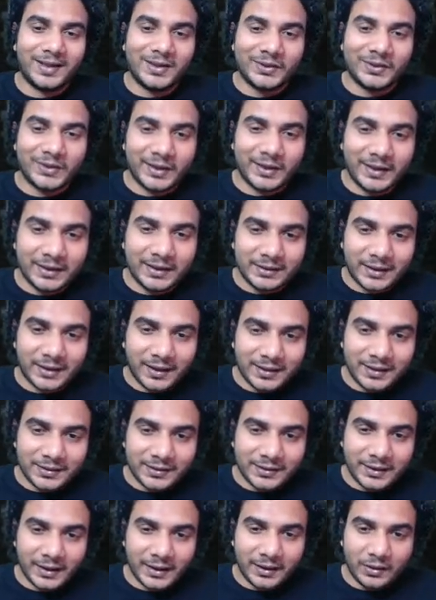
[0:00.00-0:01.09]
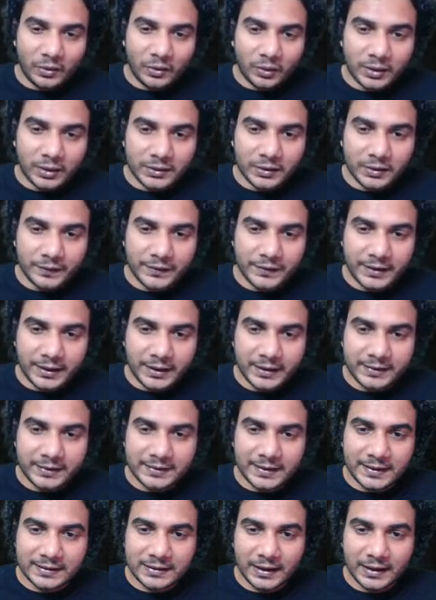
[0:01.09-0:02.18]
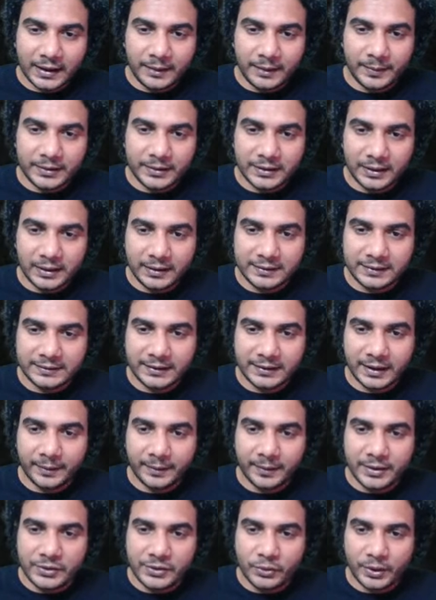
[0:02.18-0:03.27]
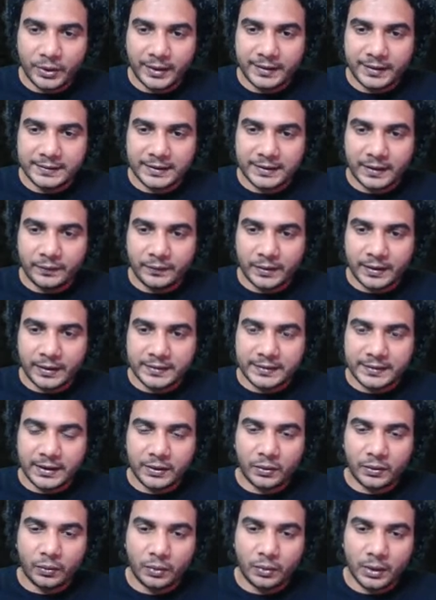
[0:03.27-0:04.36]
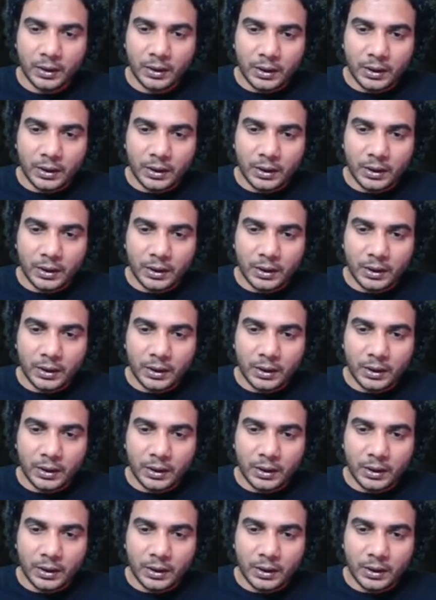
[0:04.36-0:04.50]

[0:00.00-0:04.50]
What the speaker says: So in this case, Z, locus of Z is this line basically, segment joining Z1 and Z2.